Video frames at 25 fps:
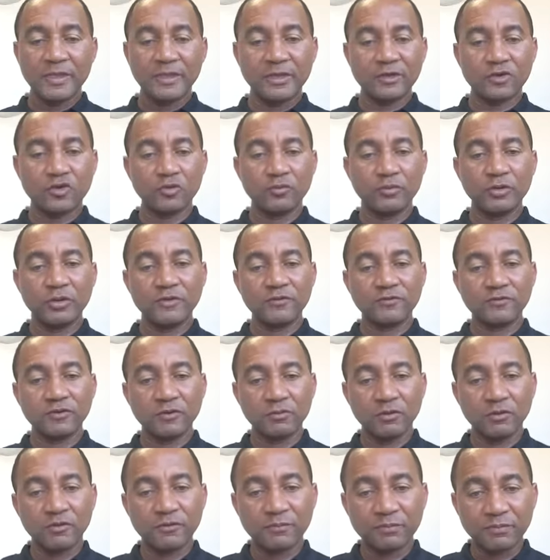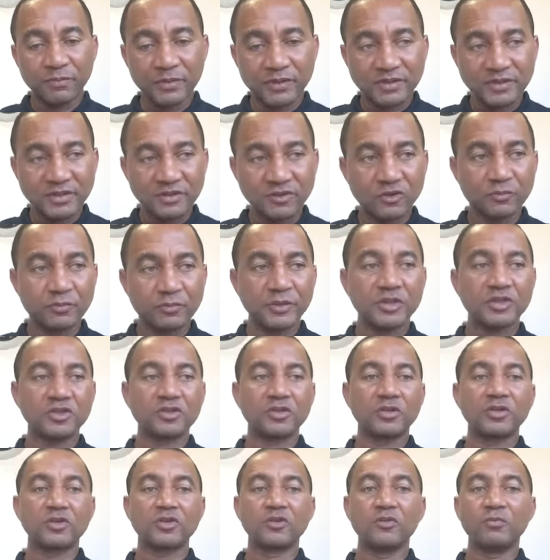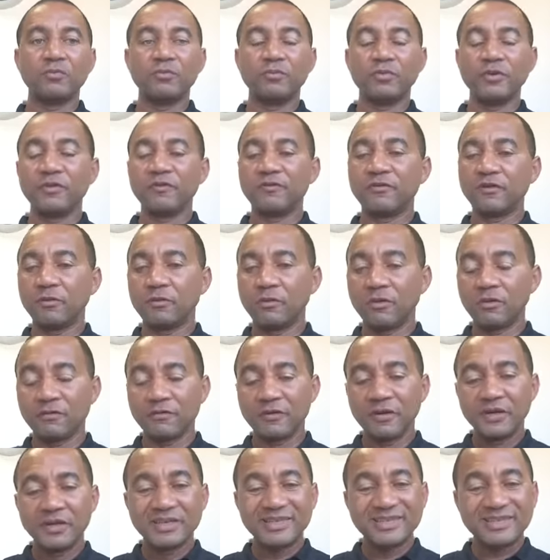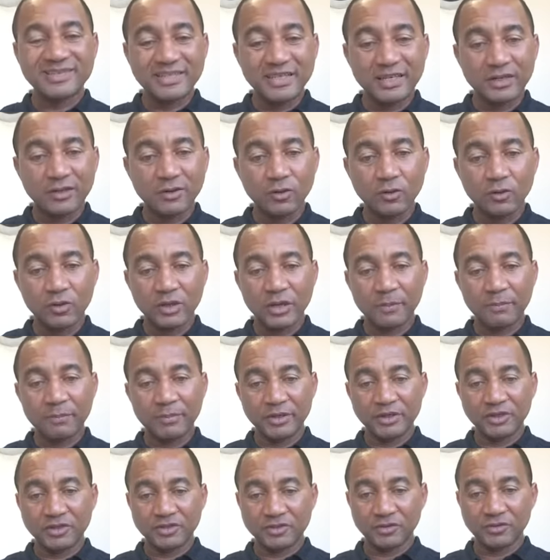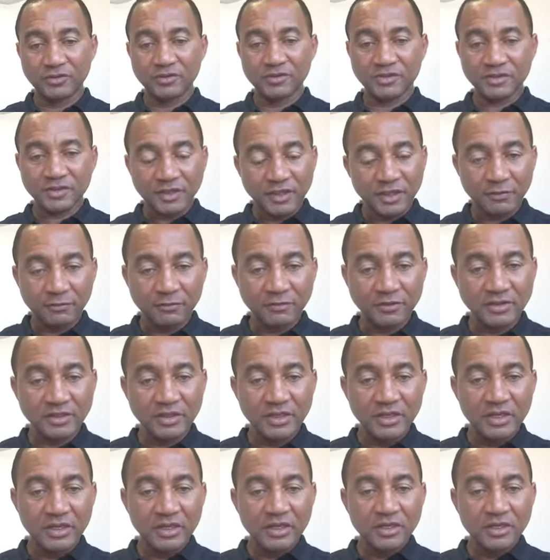it could be in form of personal pension, it could be in form of stakeholder pension schemes.